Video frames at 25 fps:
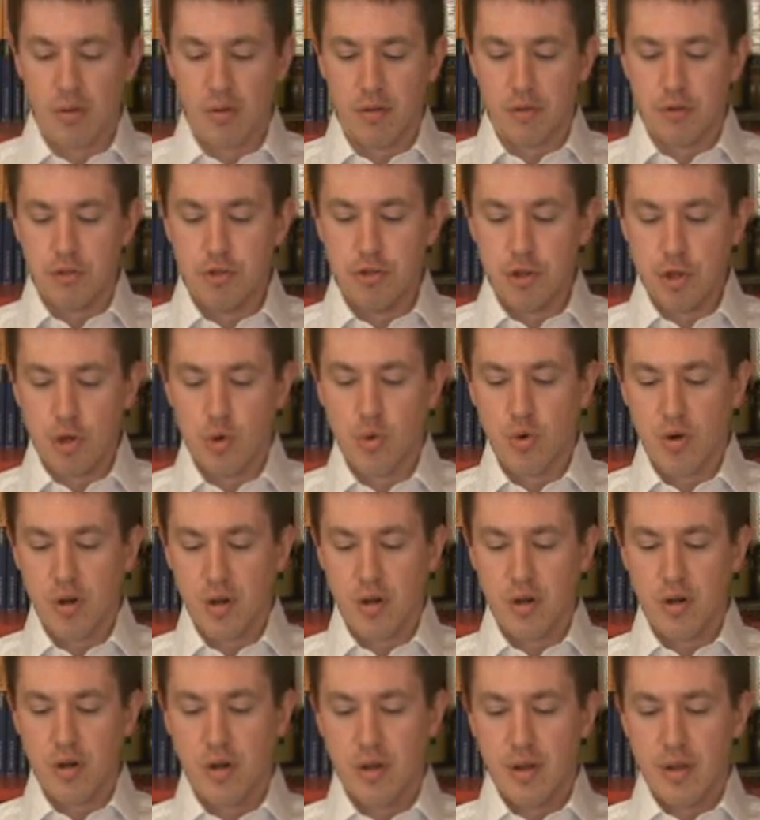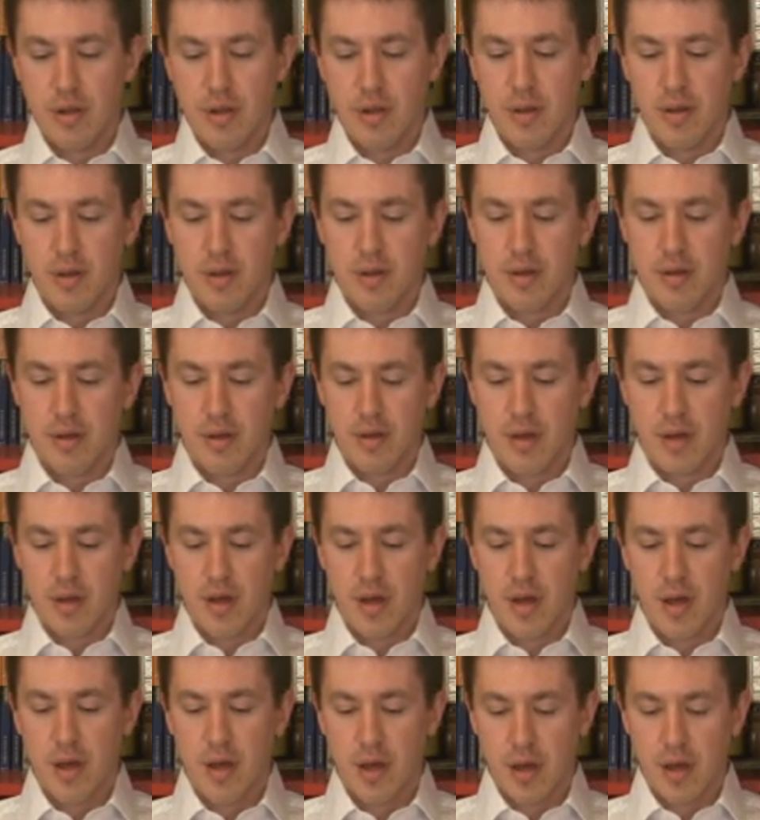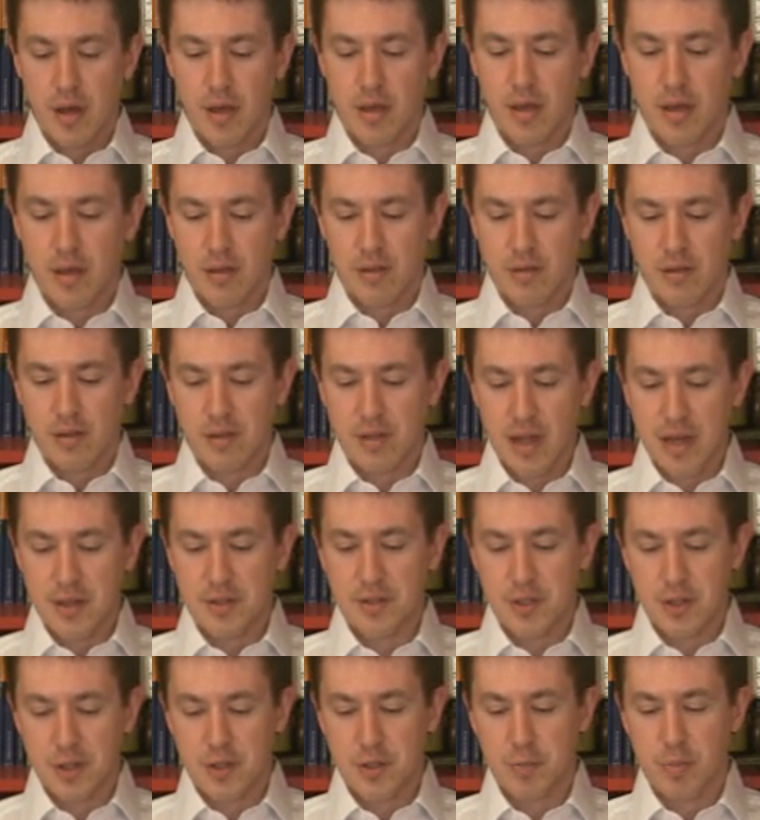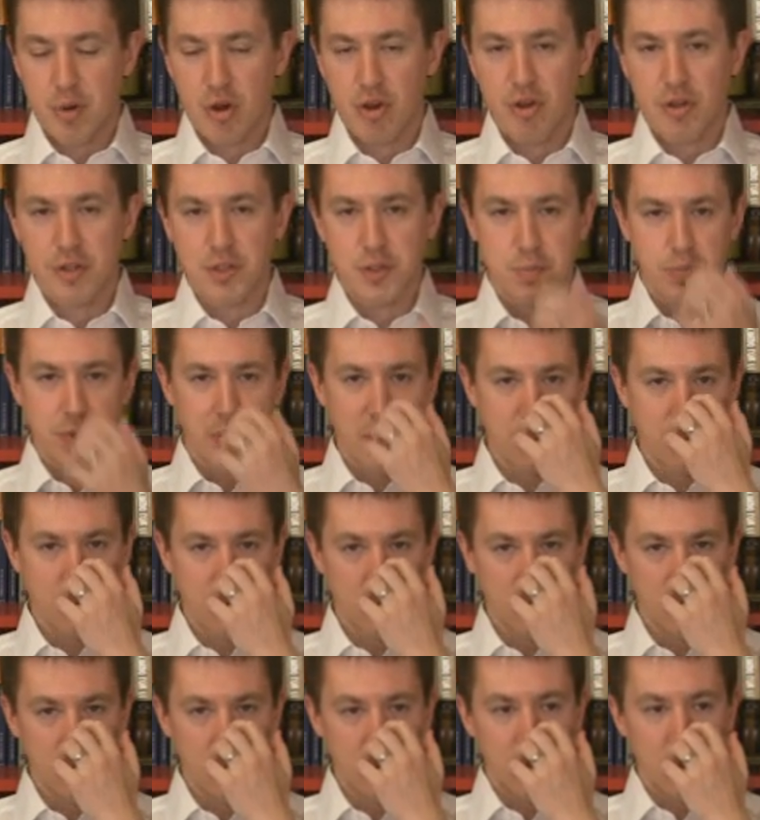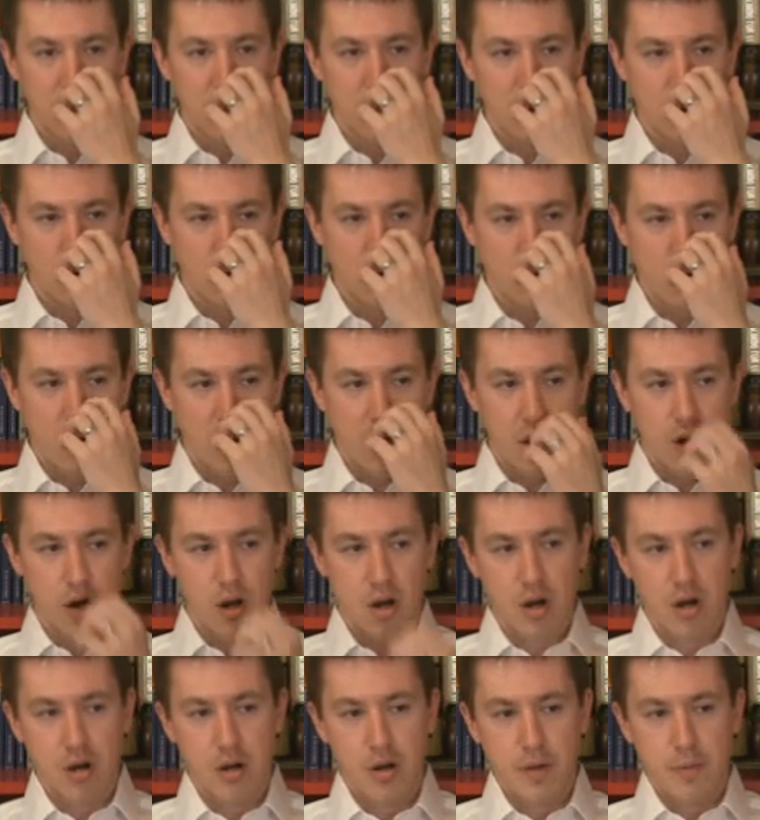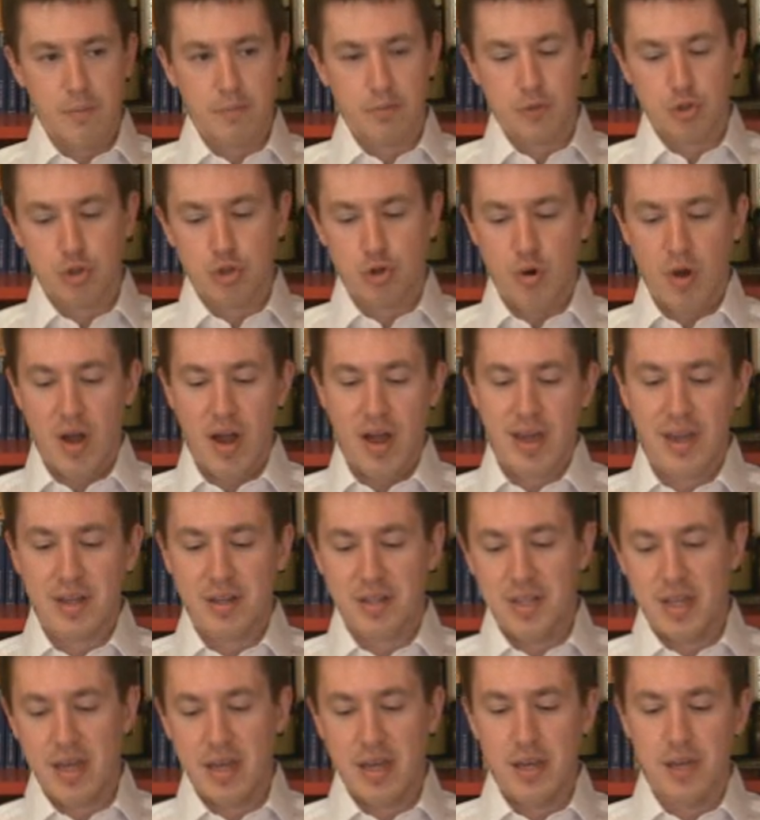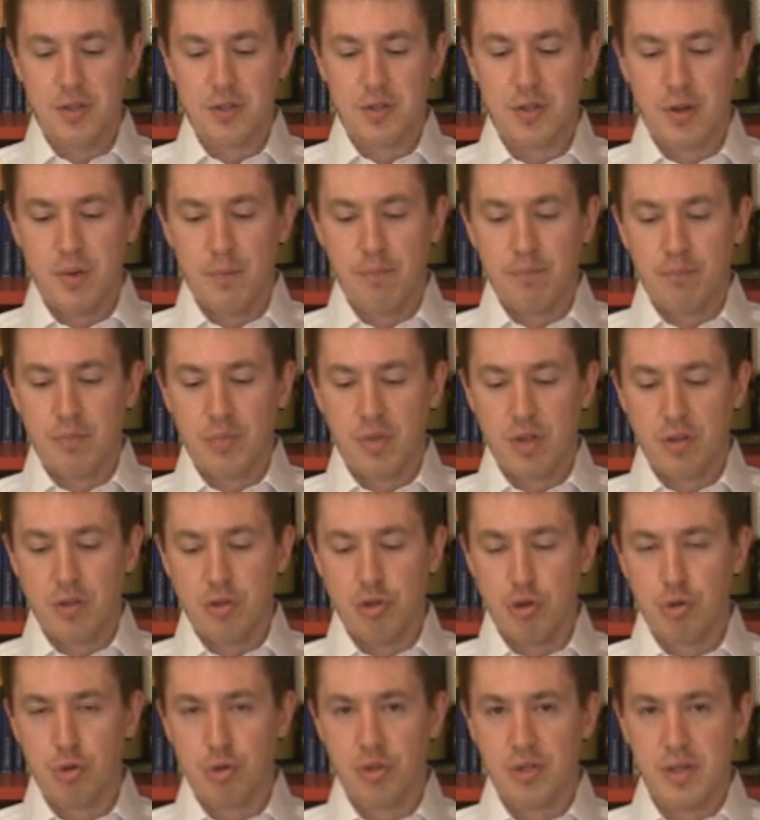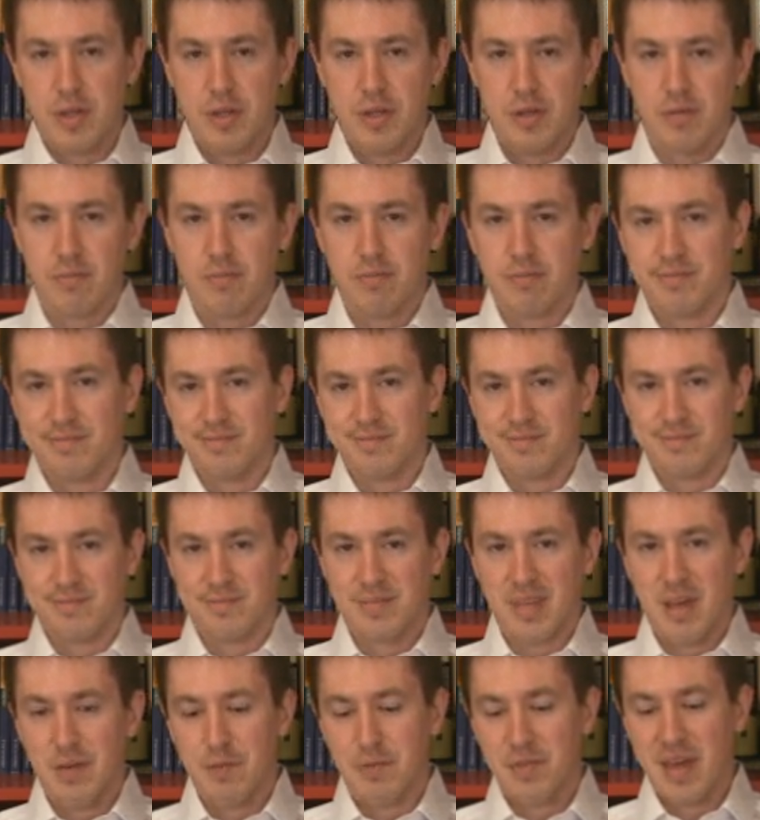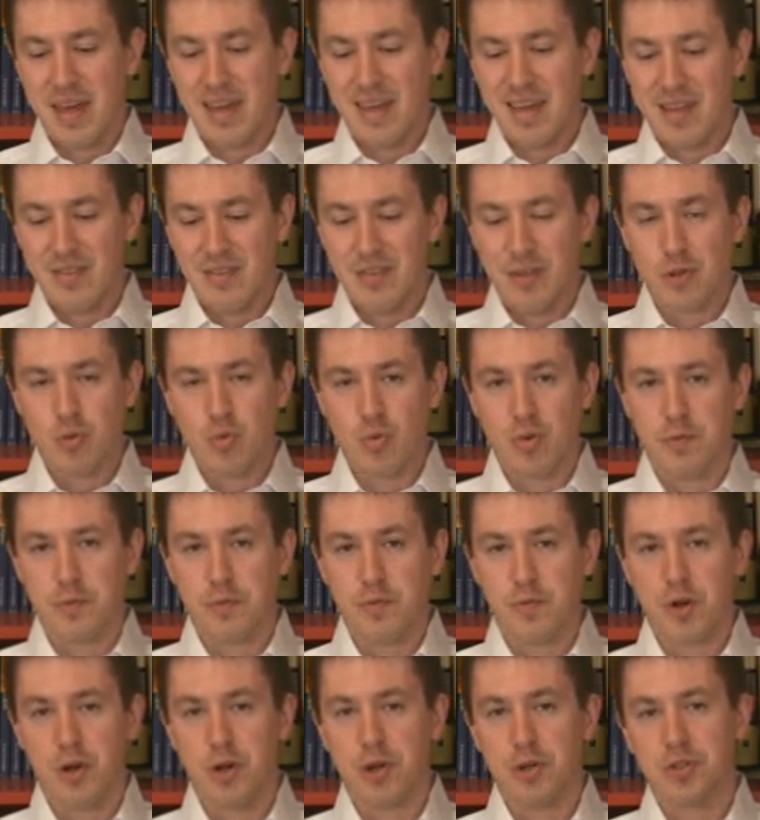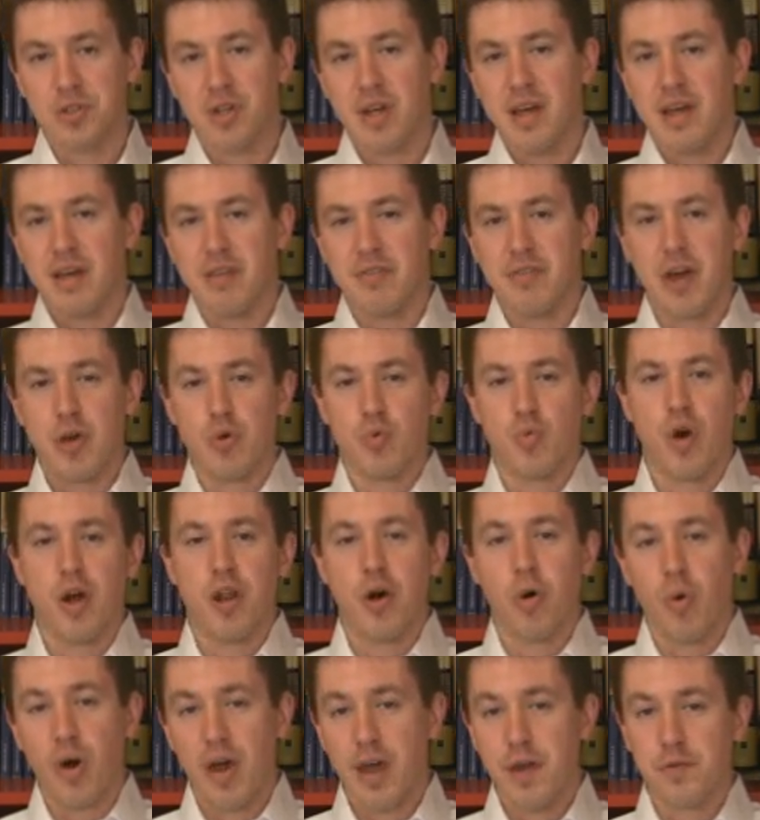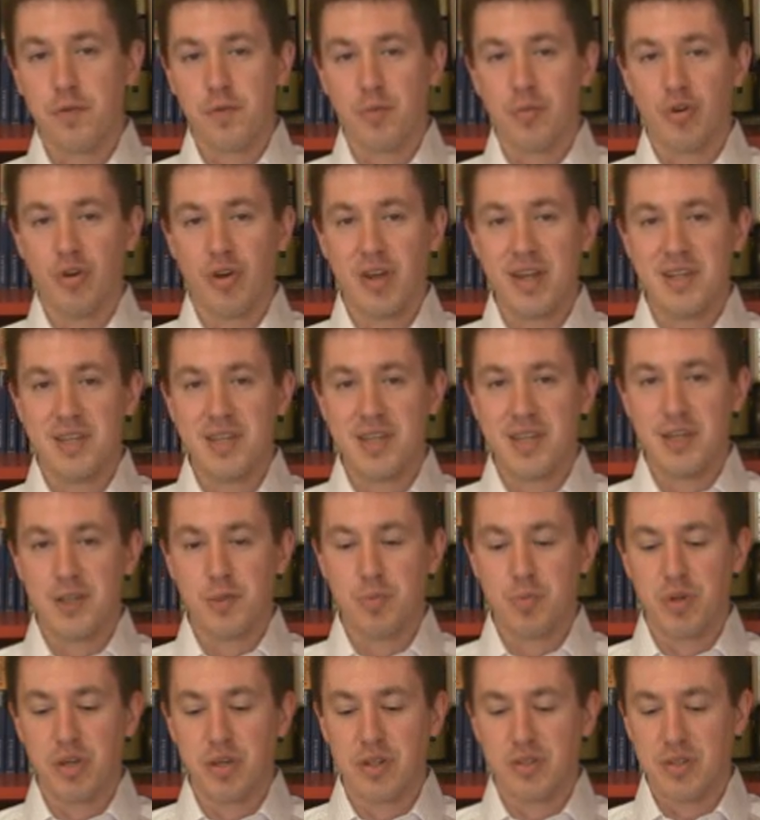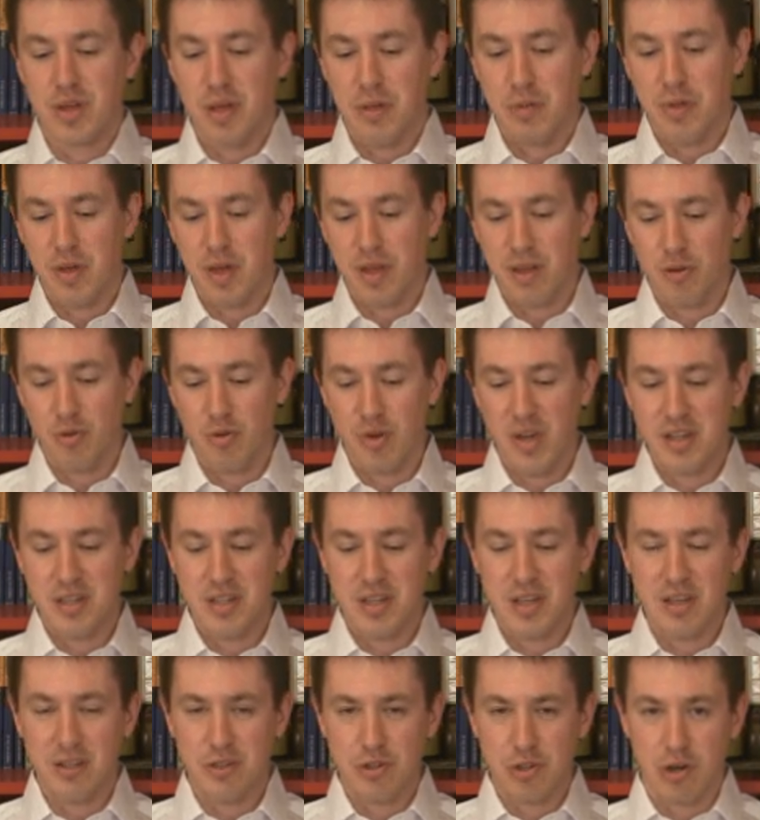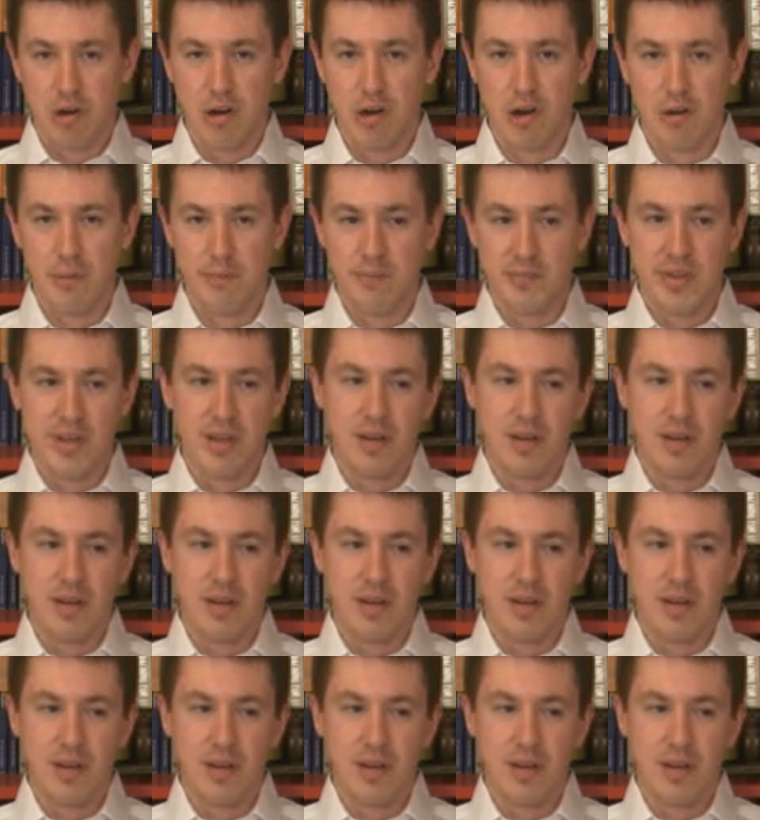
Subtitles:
newer, less experienced people who are trying teas, usually if they get this one first, they run away from green teas because they think green teas are,